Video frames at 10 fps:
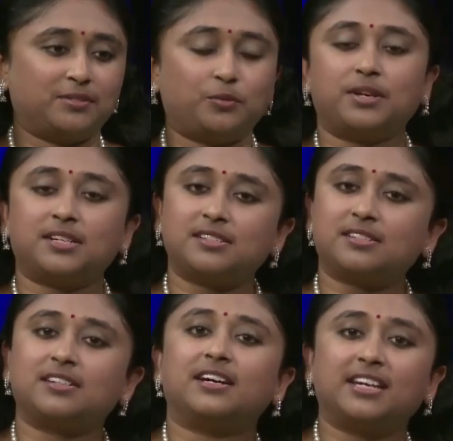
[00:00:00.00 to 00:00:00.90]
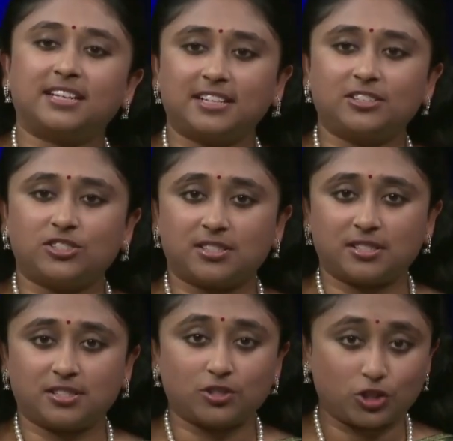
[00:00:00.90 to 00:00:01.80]
what Sister Irene
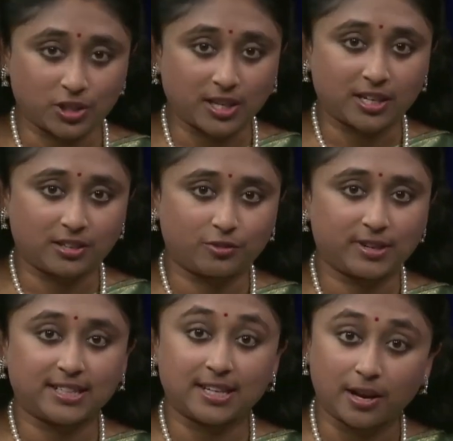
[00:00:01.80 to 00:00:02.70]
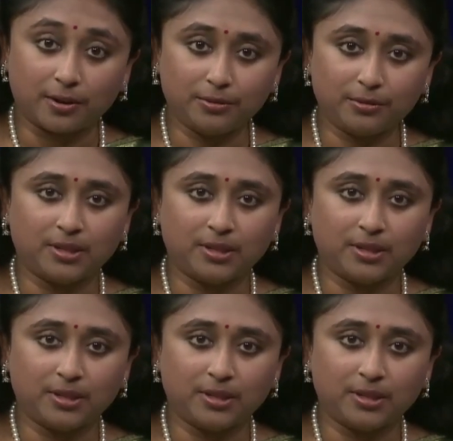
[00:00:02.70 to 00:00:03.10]
just shared right now,